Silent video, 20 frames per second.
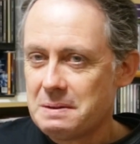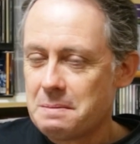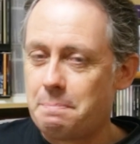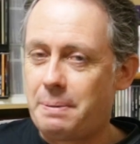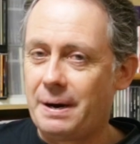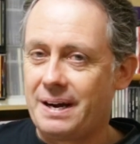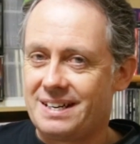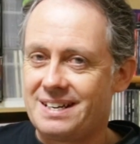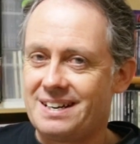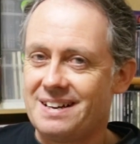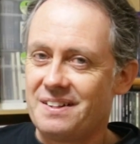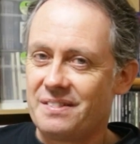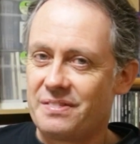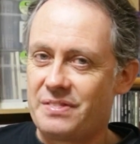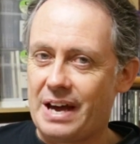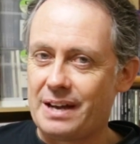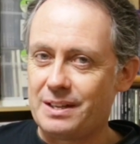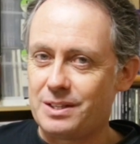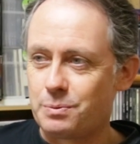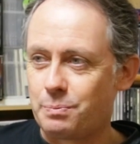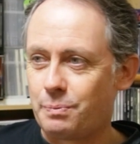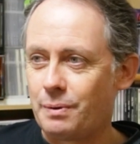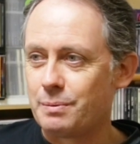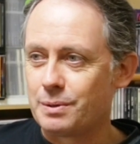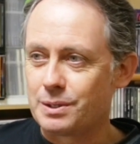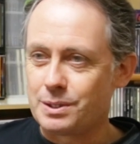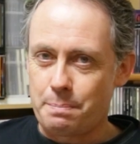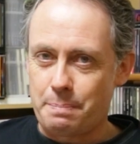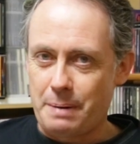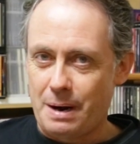But that's what
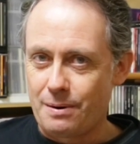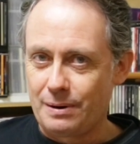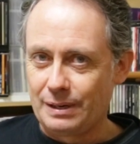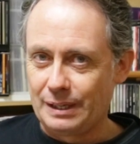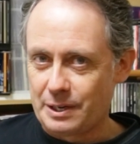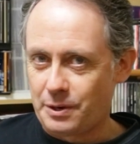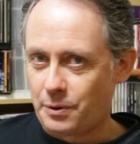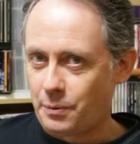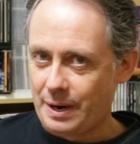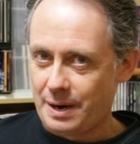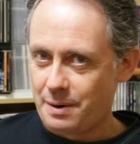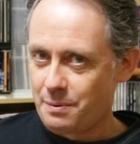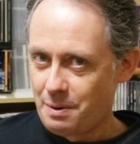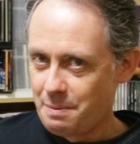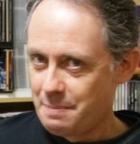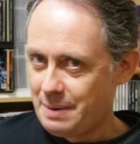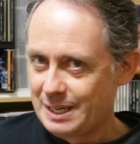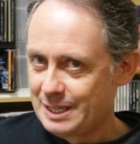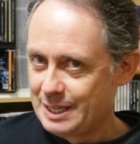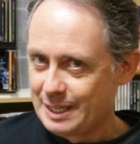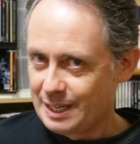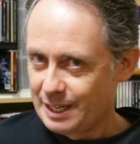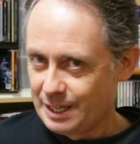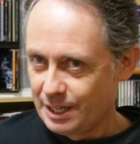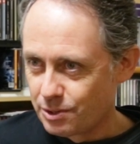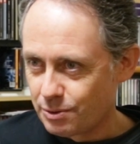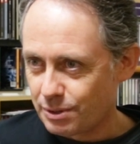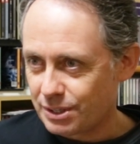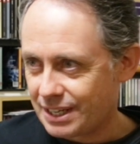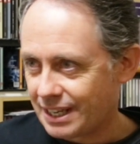was apparently quite romantic and
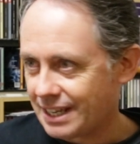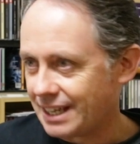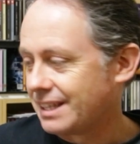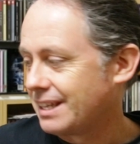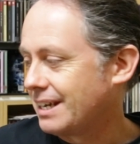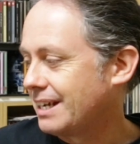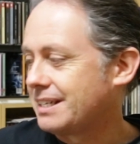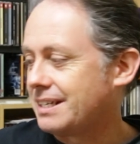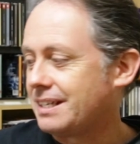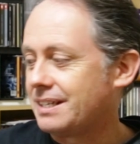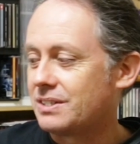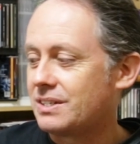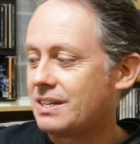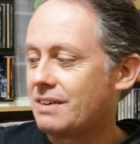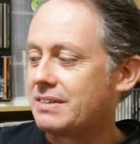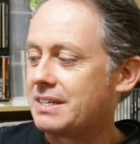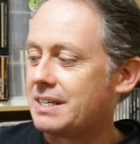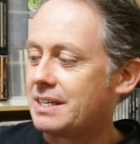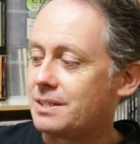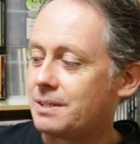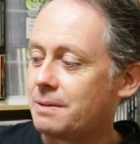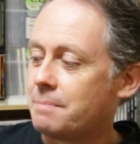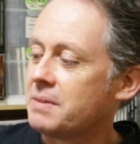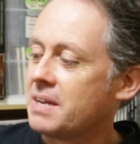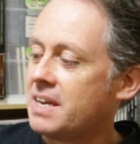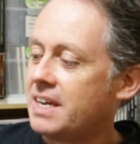interesting in the 1970s.